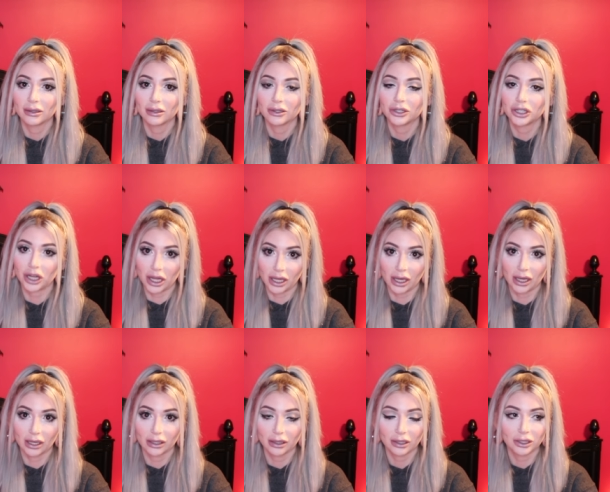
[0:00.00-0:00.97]

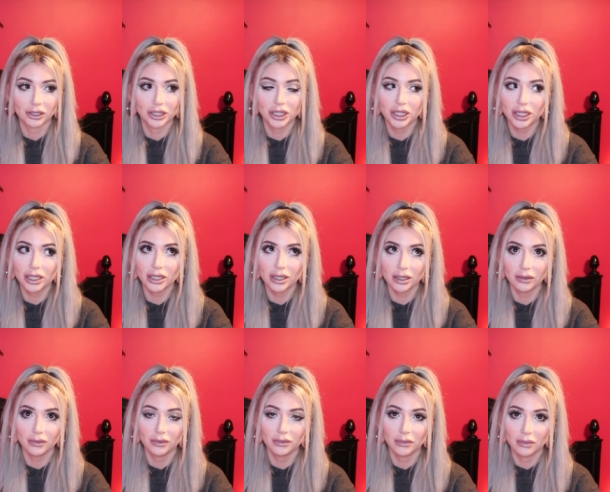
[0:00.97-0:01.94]
shaking like
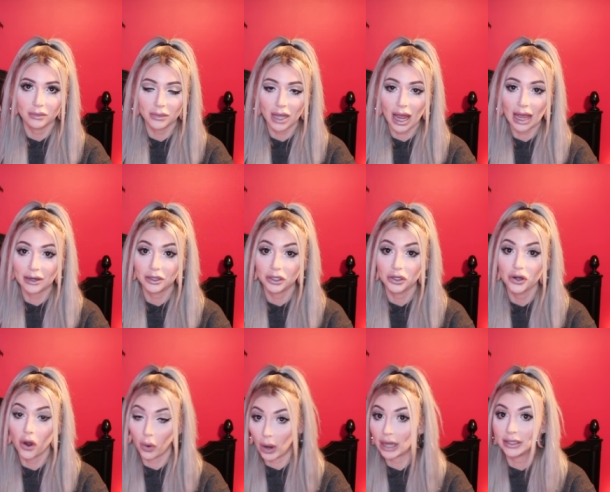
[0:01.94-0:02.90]
she had
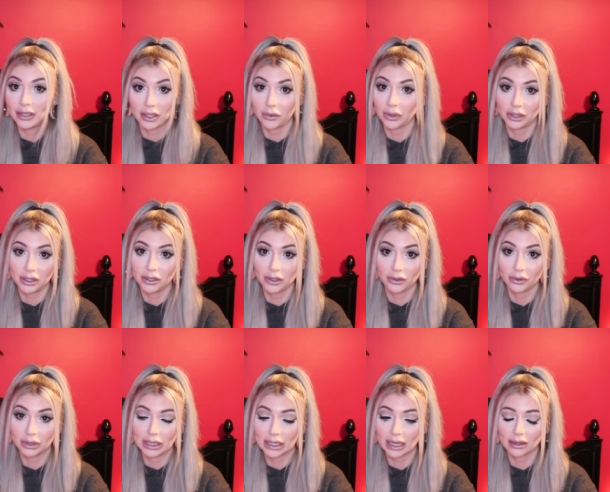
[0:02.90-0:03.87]
no idea what to
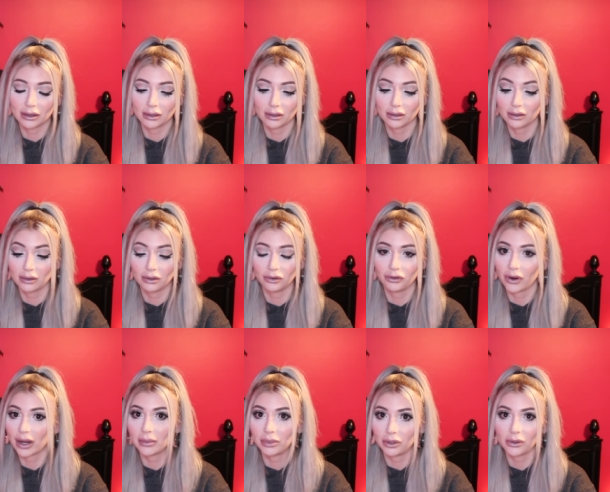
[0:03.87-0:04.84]
do to get the the
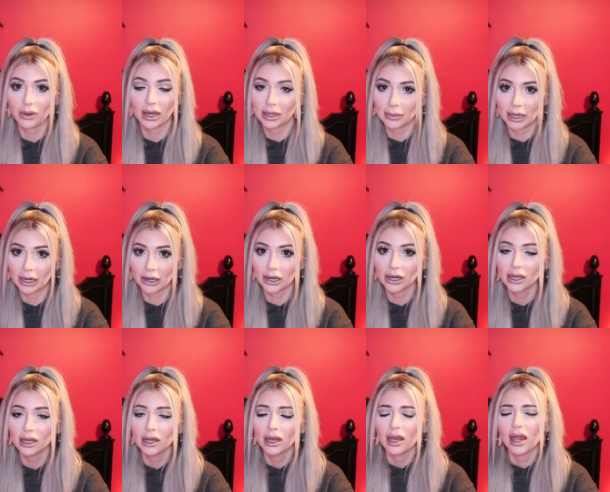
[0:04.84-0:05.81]
gray blue out of my hair
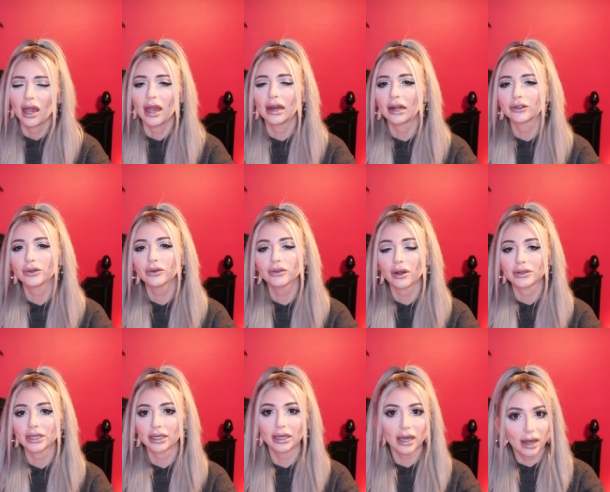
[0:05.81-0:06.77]
and I told her I
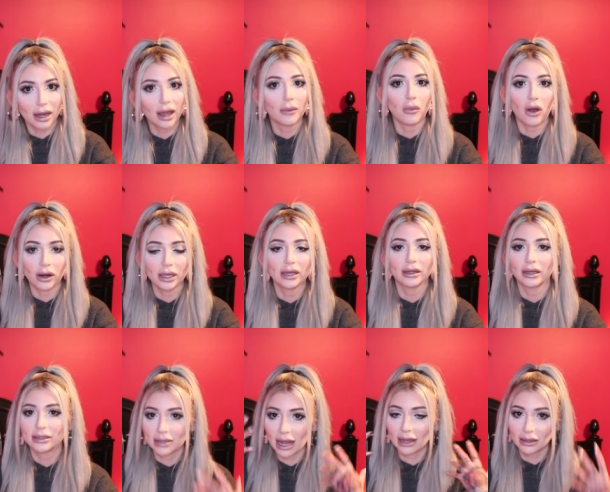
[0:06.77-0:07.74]
was like yeah I want it
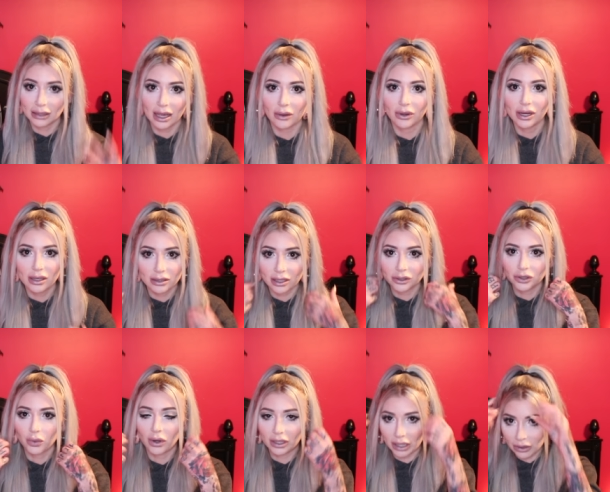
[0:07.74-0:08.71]
exactly how it is I just
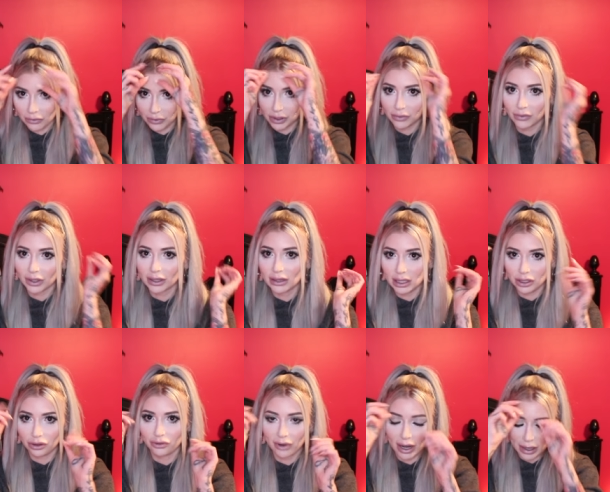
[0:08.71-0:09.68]
want to get rid of like these
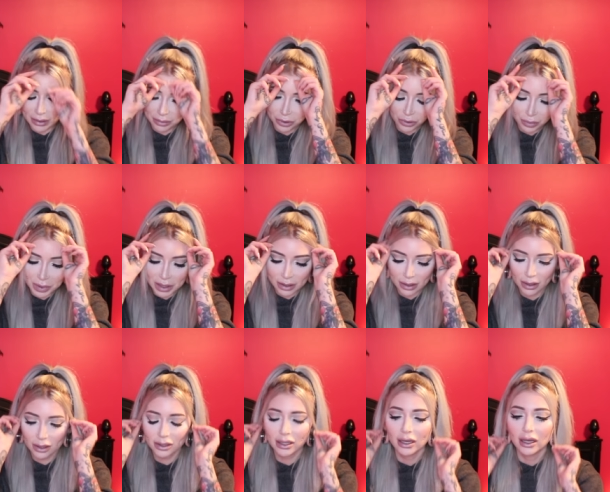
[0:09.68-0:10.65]
gray blue
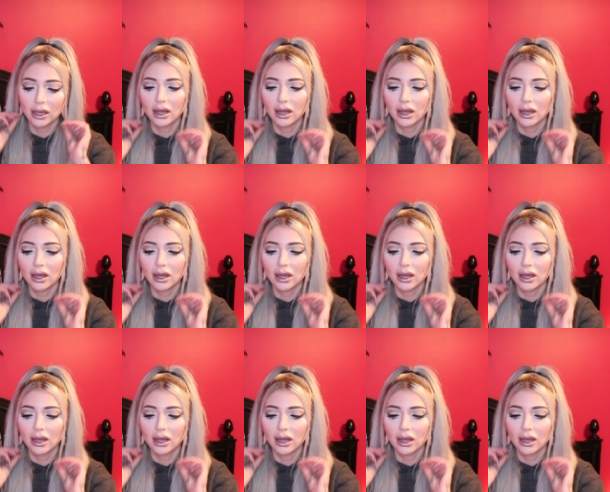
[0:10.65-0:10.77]
pieces